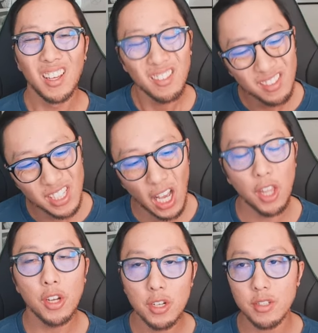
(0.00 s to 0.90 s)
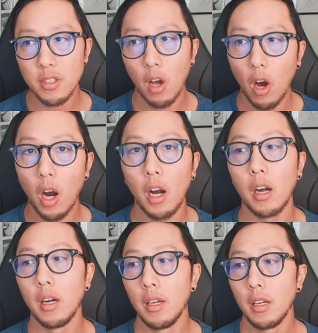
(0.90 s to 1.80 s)
The others
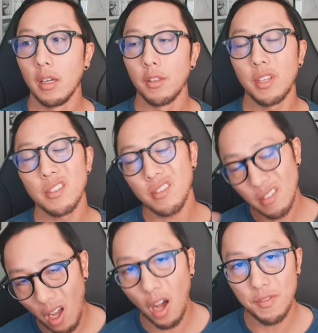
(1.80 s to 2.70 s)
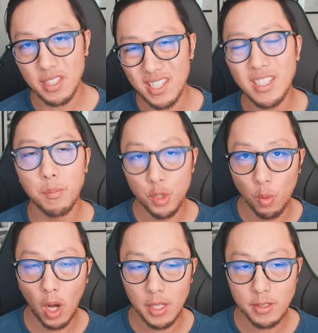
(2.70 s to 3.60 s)
are, there's obviously some
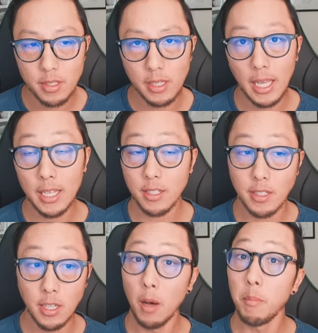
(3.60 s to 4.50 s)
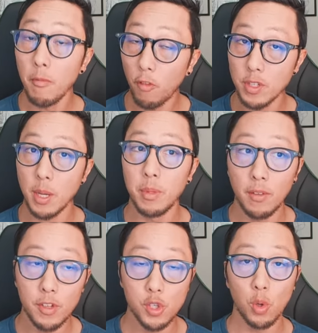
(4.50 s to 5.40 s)
nuance in that for some
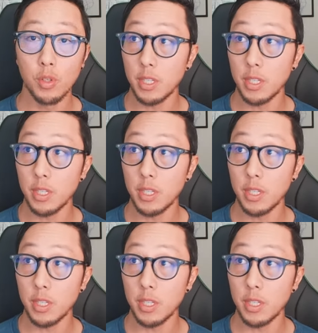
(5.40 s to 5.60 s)
individuals,